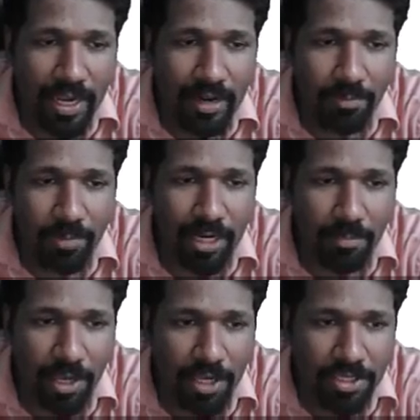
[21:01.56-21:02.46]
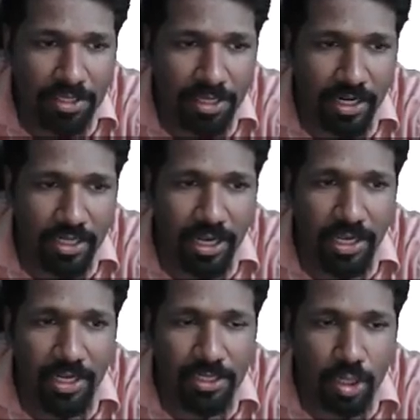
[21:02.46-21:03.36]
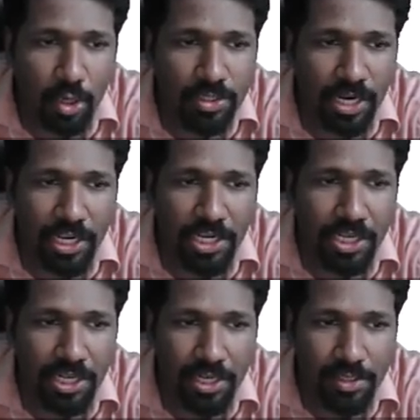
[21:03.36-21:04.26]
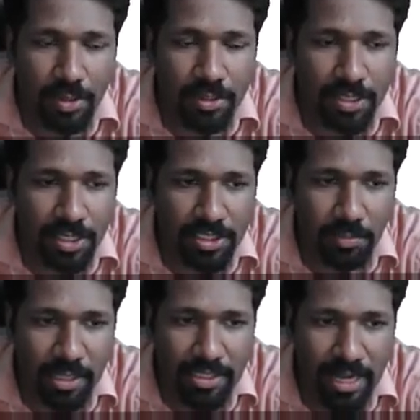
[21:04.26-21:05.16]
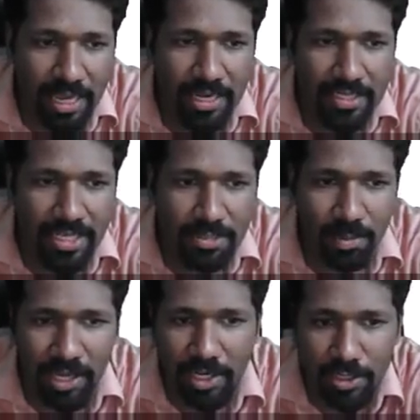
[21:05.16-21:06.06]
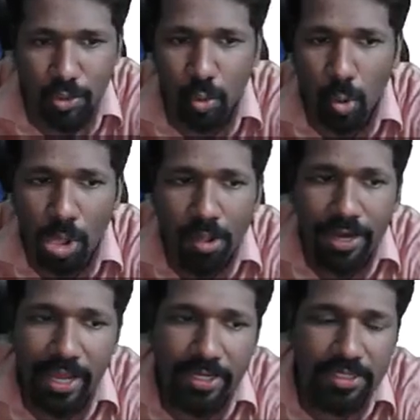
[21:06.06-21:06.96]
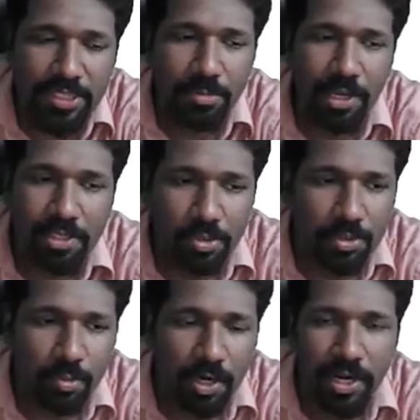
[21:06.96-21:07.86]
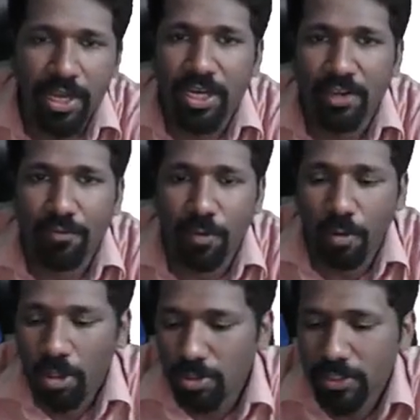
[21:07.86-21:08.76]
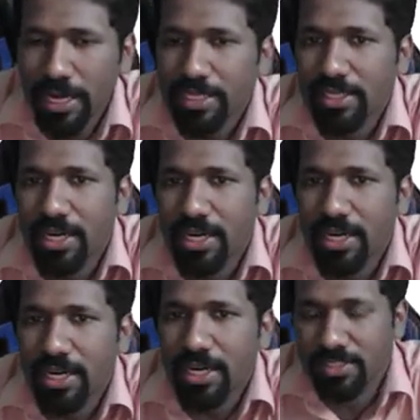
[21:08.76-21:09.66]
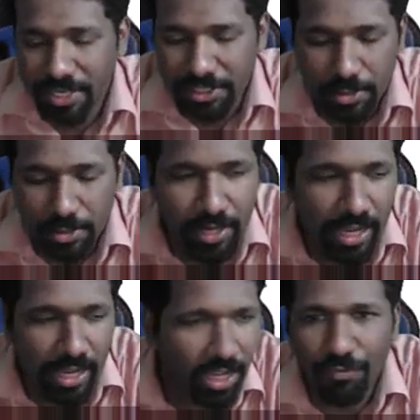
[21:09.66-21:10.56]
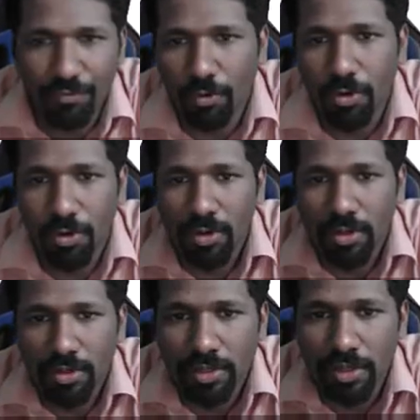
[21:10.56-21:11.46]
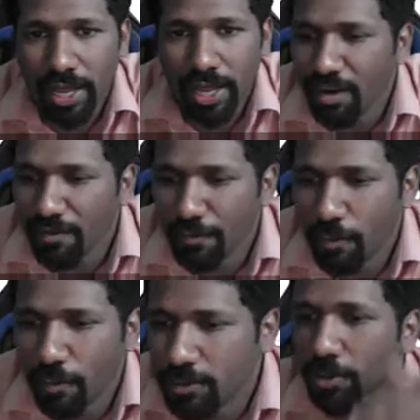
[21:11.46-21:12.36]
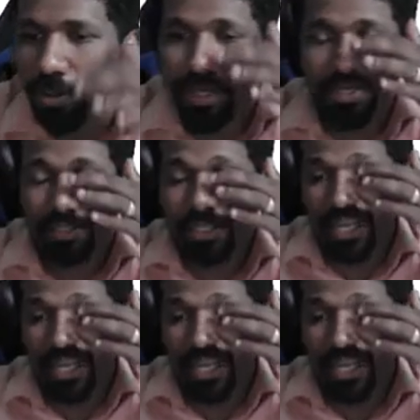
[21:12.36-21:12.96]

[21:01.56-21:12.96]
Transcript: multiplication is done. Then crisscross addition. Crisscross addition means 96 minus 2. 96 minus 2 is what? 94. So that is the left hand side. So 94, 9408 is the